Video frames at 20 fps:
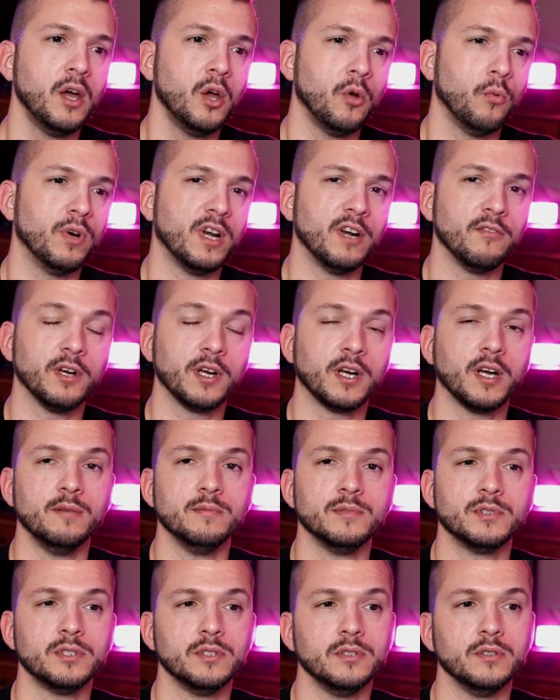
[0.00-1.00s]
whenever it
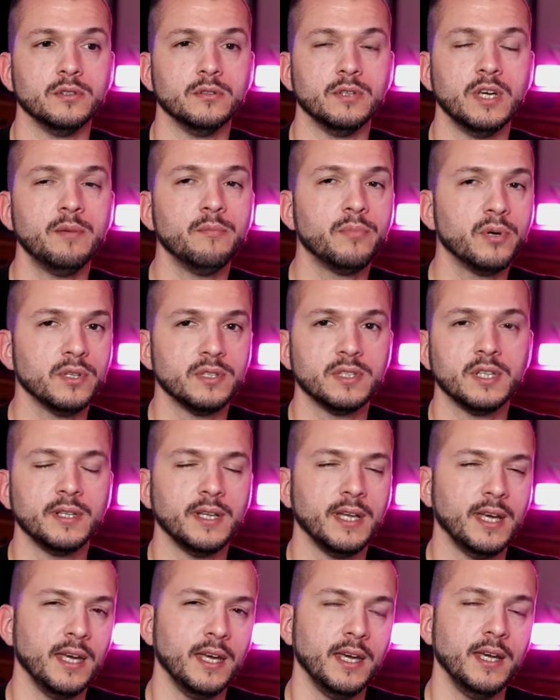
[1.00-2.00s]
comes to input
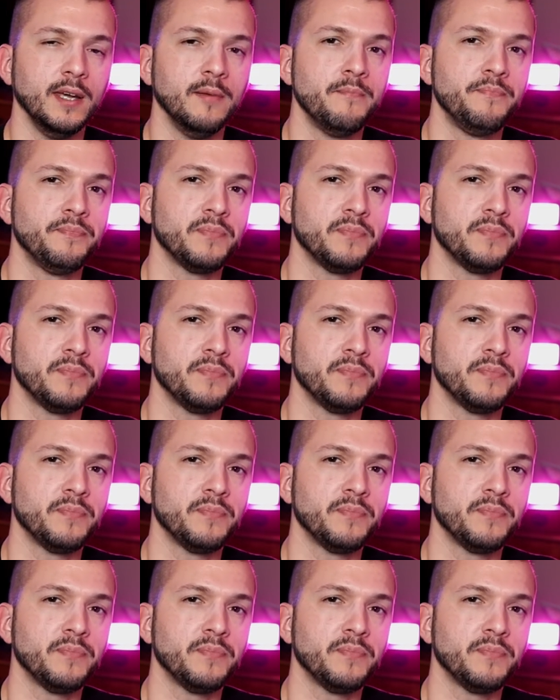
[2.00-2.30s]
delay,